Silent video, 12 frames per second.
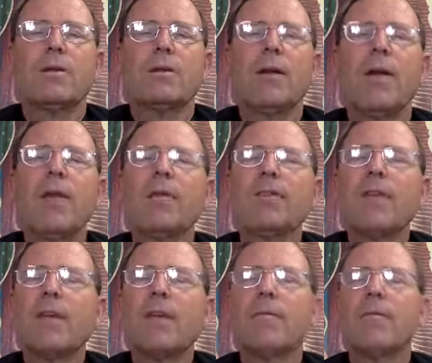So he was
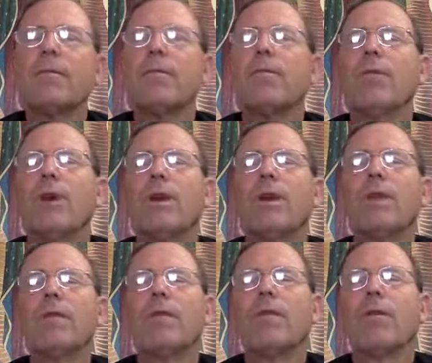there
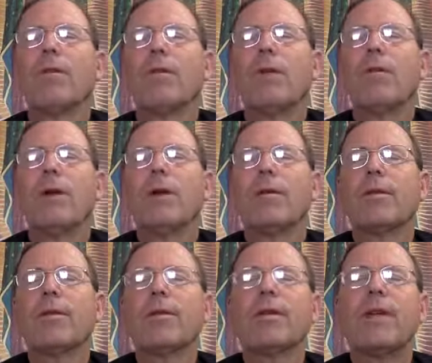working for about
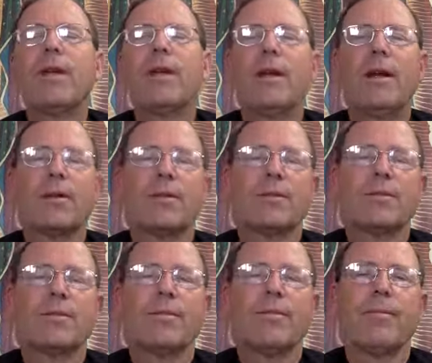13
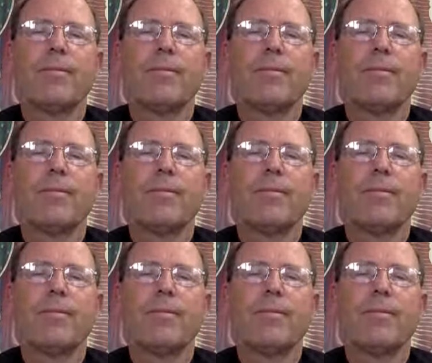years.